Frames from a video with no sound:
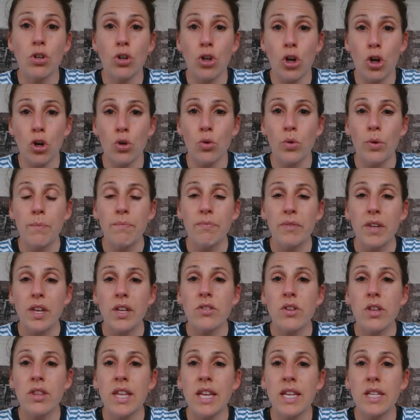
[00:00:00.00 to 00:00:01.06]
goal.
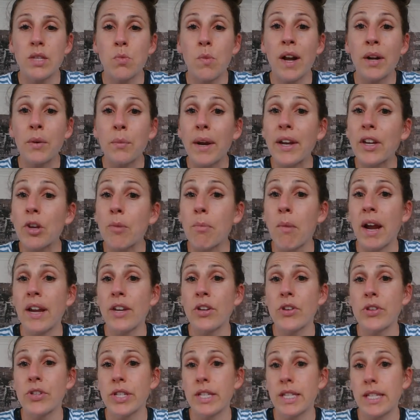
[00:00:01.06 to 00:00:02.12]
So there's one way you might
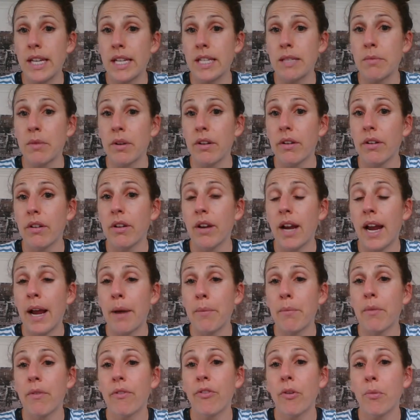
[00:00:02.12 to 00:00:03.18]
use assessment
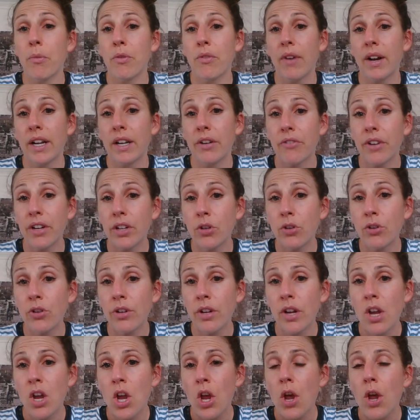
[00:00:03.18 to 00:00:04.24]
from a running record.
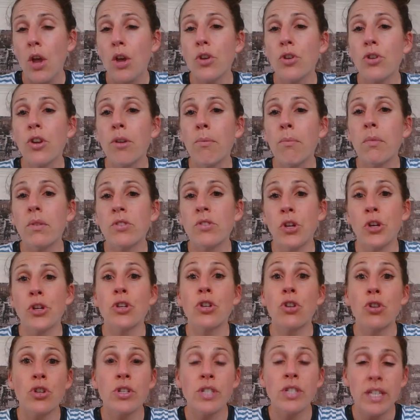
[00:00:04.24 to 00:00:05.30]
So you're
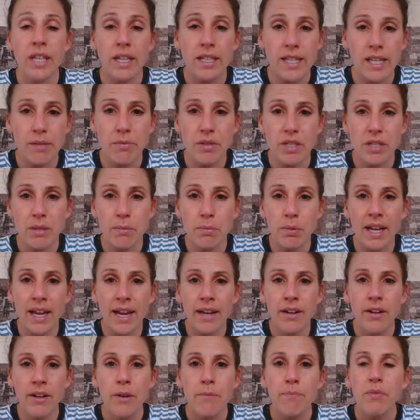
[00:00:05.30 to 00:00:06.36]
using assessment to
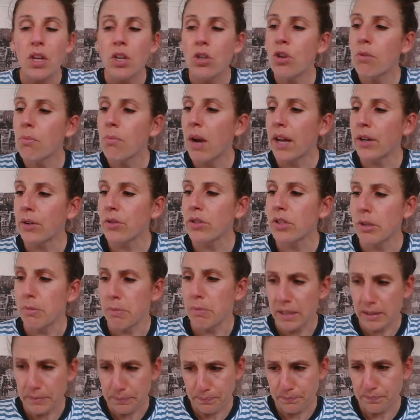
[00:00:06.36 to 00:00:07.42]
plan. You might also
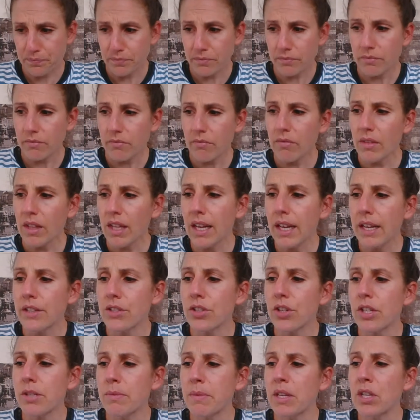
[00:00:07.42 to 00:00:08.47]
be,
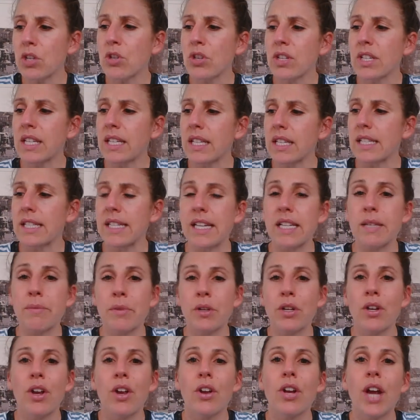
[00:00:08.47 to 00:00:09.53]
using
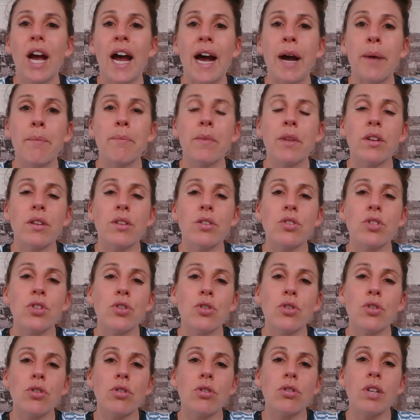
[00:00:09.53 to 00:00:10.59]
assessment
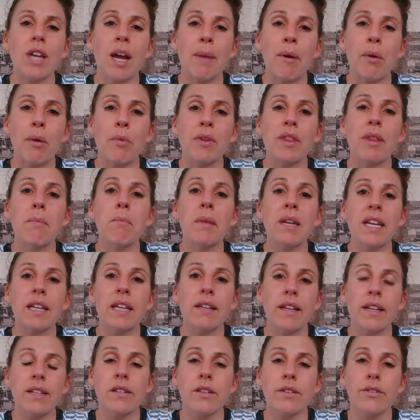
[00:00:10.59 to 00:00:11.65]
to come up with a mini
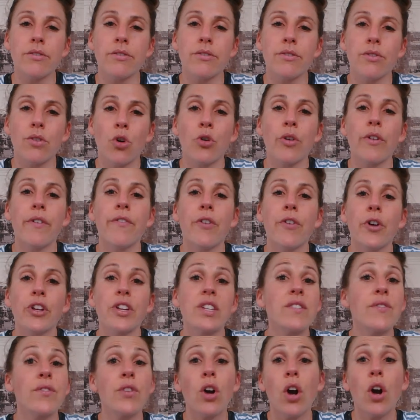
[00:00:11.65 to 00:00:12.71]
lesson or a
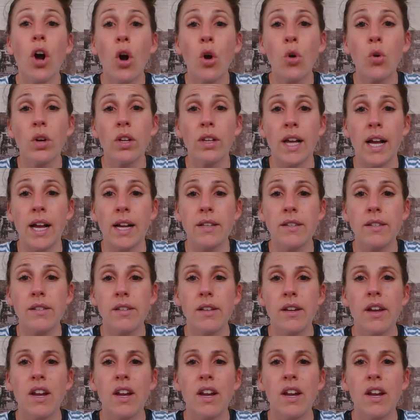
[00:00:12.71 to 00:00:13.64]
focus for a whole class.